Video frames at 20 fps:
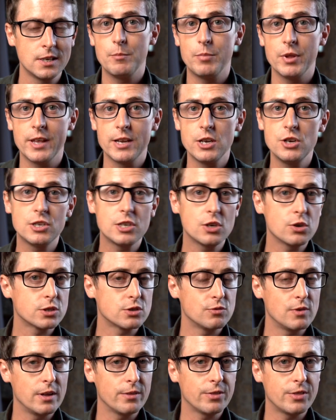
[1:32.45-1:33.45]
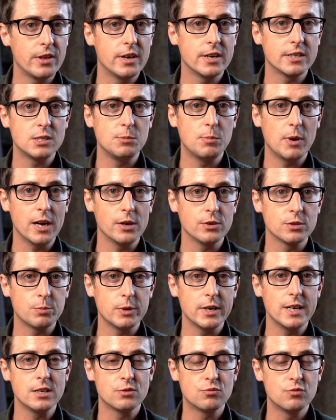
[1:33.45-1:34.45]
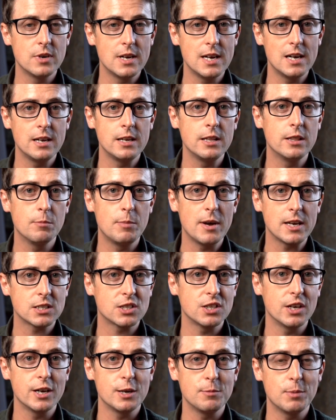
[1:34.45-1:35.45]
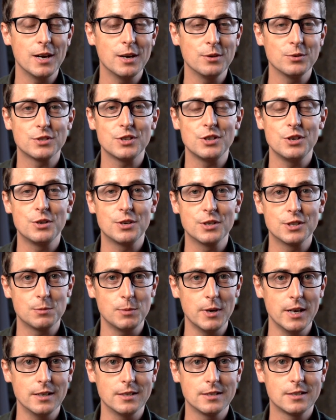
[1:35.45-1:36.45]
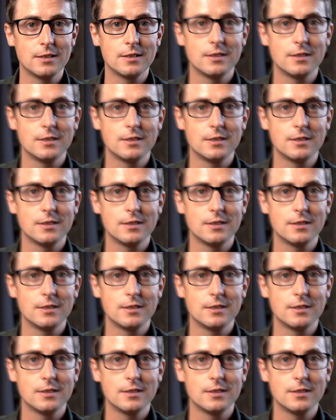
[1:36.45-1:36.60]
but they usually cost around £30, but it is really the best £30 that you could spend.